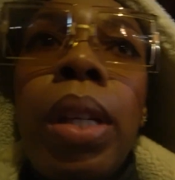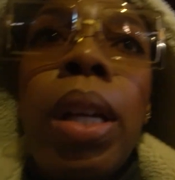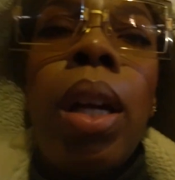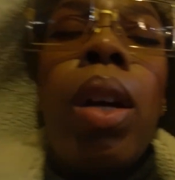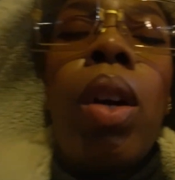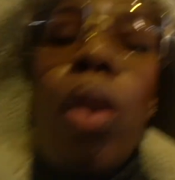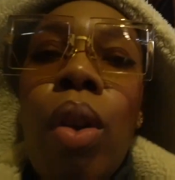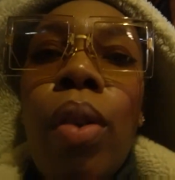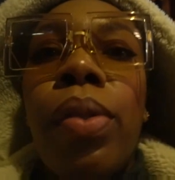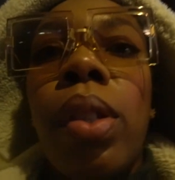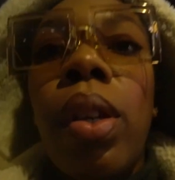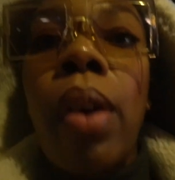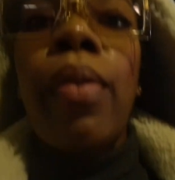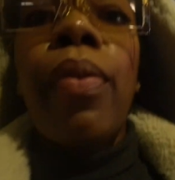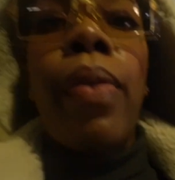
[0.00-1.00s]
I'm also
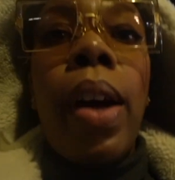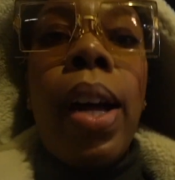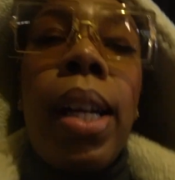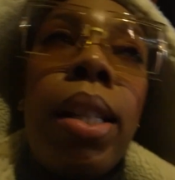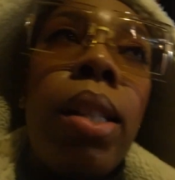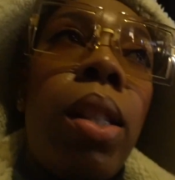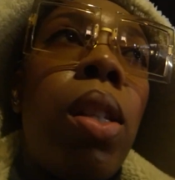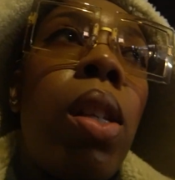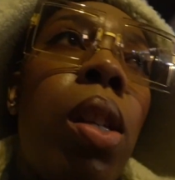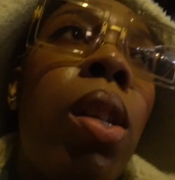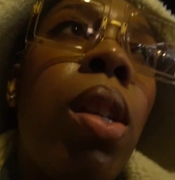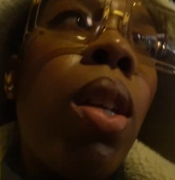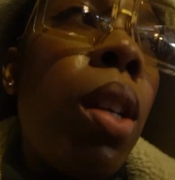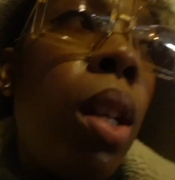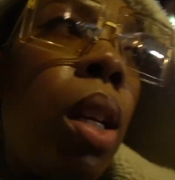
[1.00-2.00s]
going to find
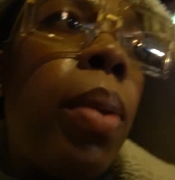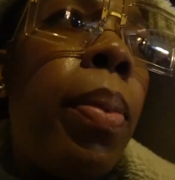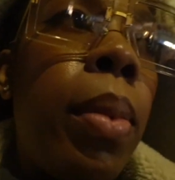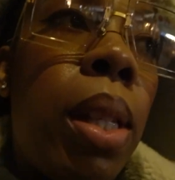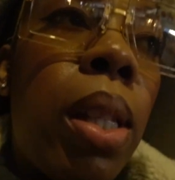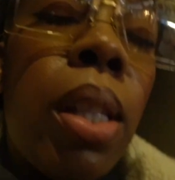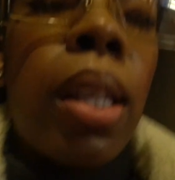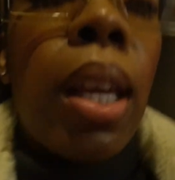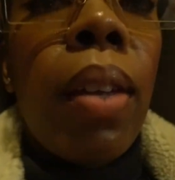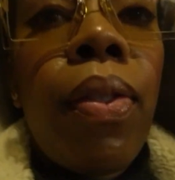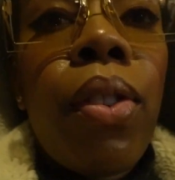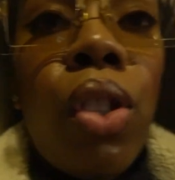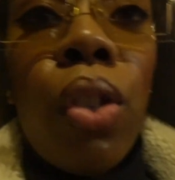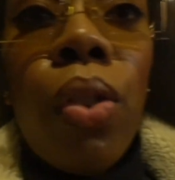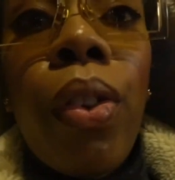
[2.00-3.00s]
Mr.
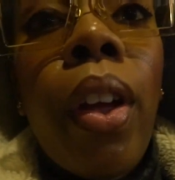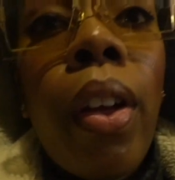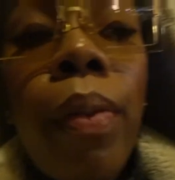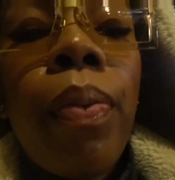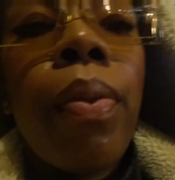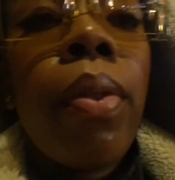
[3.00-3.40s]
David Jr.